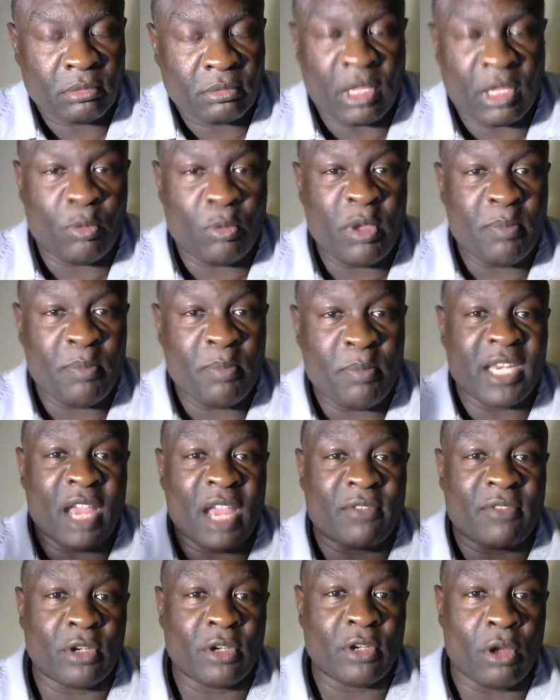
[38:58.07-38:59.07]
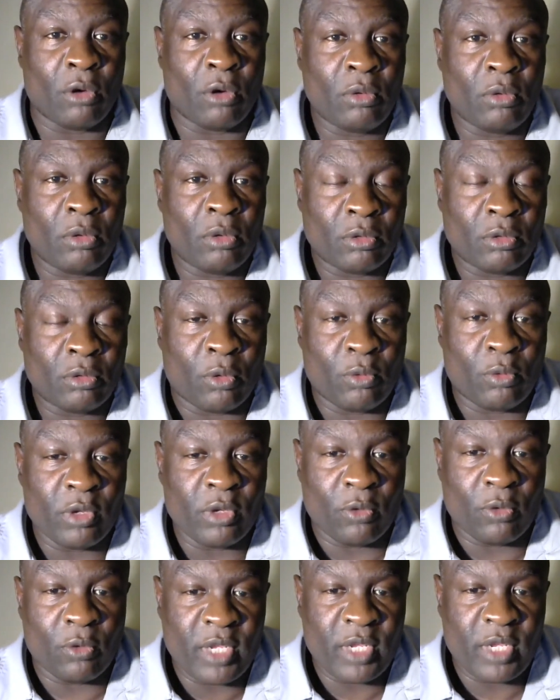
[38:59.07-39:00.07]
that we may never know the
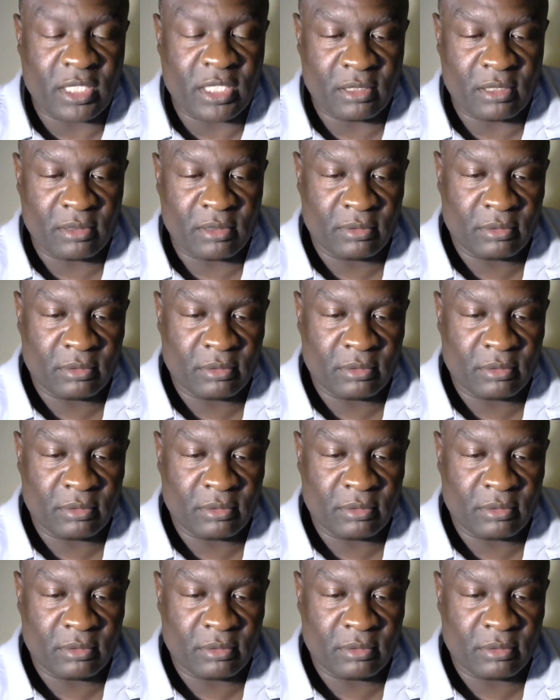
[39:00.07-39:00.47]
real reason.